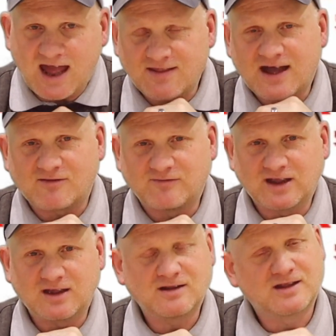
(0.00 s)
get that
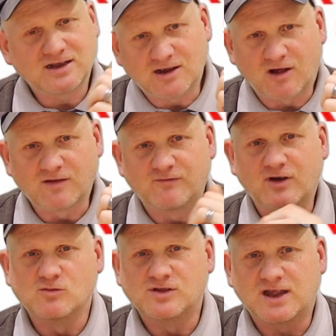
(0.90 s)
figure, then you're on the
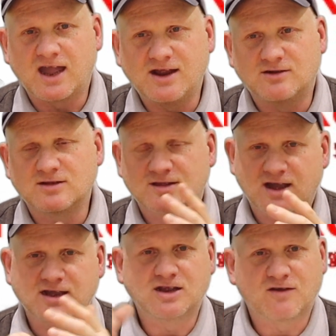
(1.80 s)
phone to Cadent
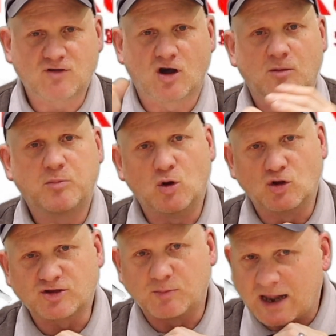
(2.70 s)
saying you've got
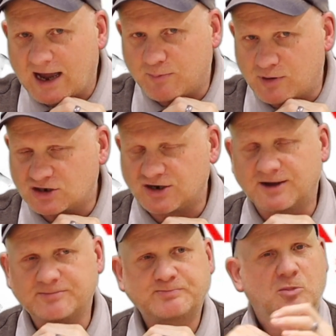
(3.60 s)
poor supply
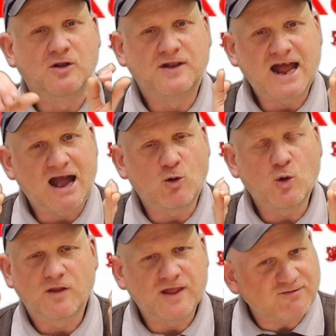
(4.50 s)
pressure. But
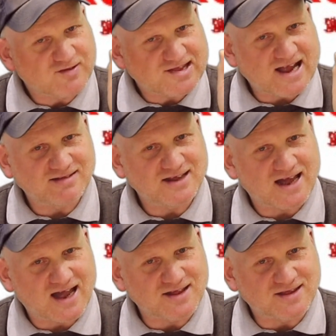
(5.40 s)
now they've
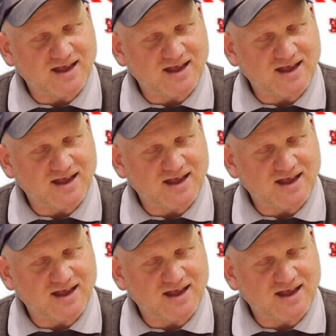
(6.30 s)
standardised